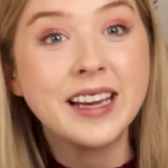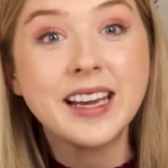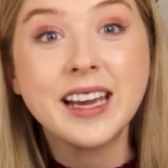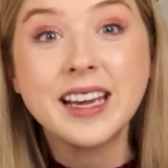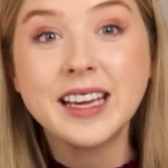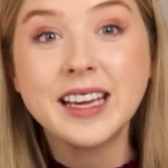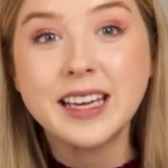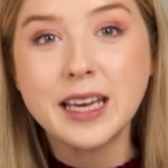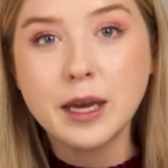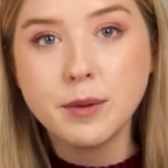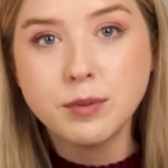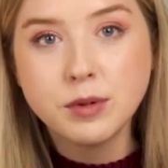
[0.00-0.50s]
It
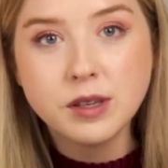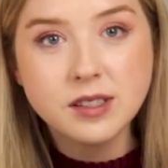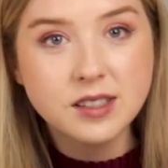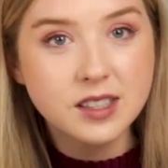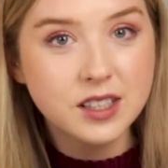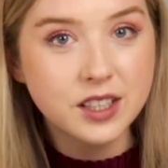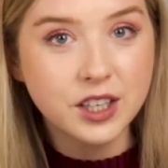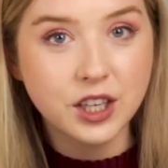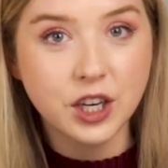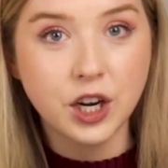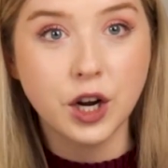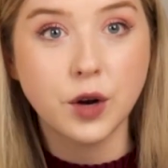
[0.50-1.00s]
can keep you
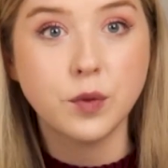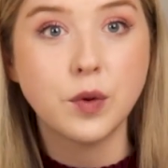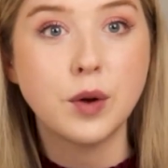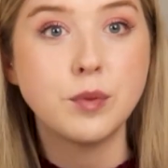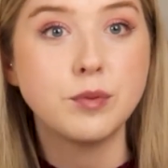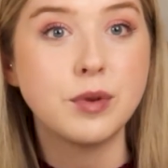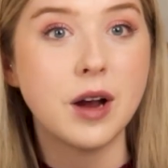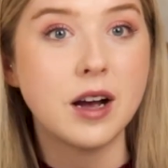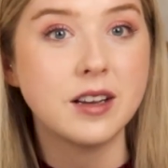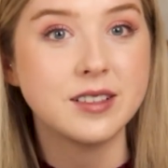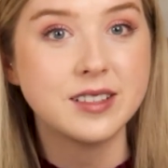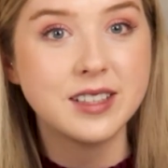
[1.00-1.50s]
secure when
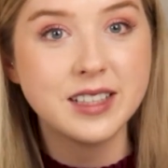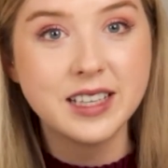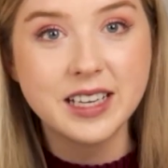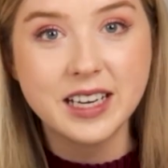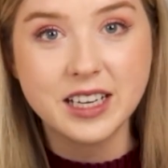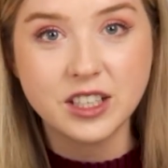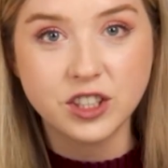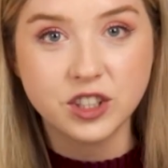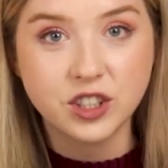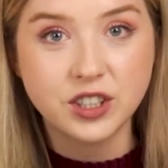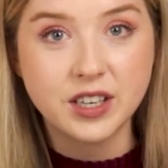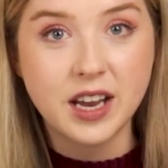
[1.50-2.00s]
browsing the
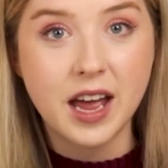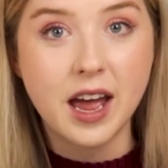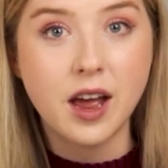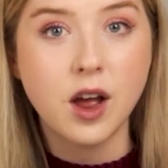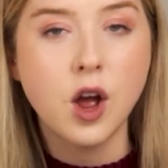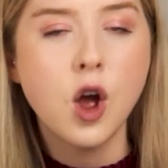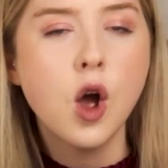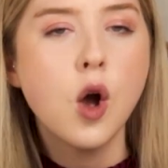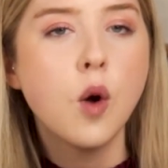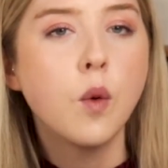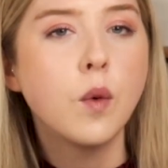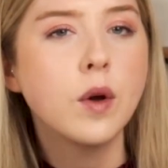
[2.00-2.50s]
internet,
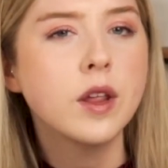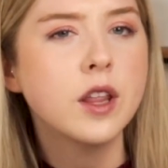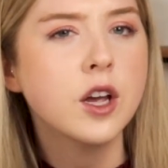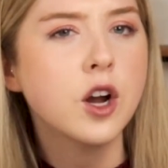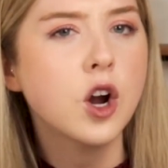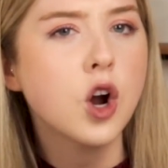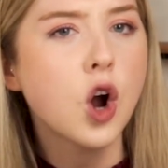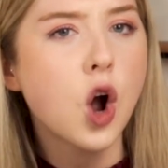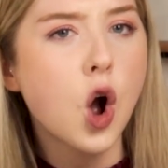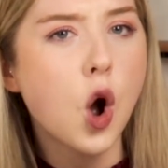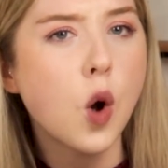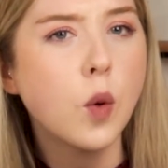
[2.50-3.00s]
where there
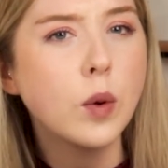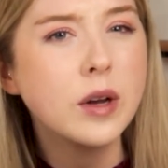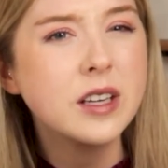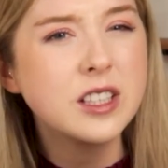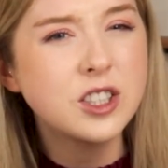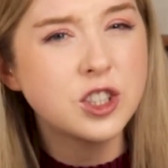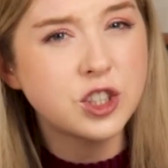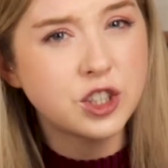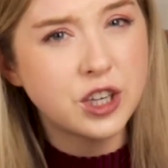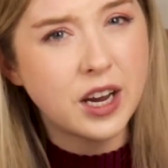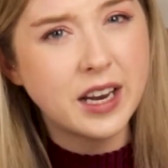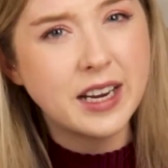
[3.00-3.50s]
are
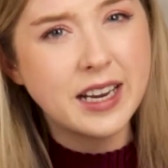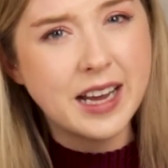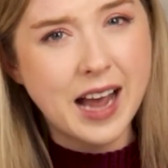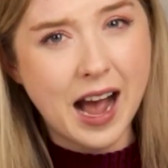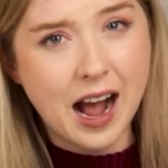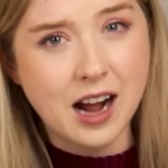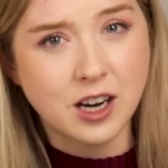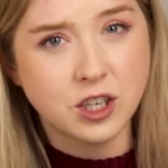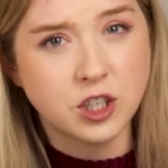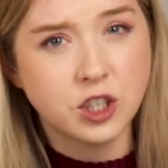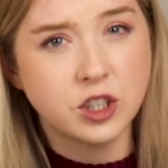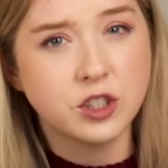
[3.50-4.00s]
always shady
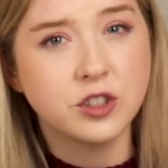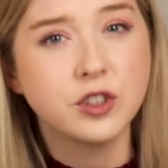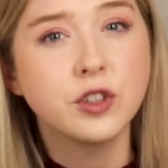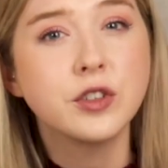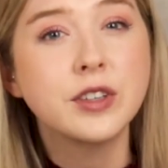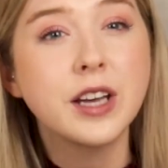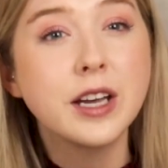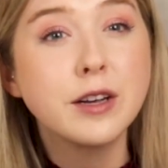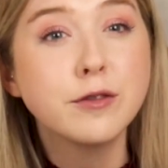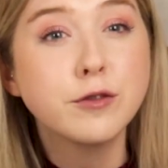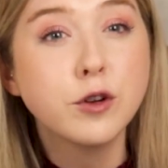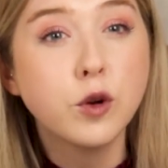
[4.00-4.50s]
actors
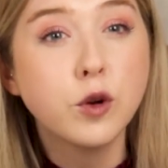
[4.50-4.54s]
looking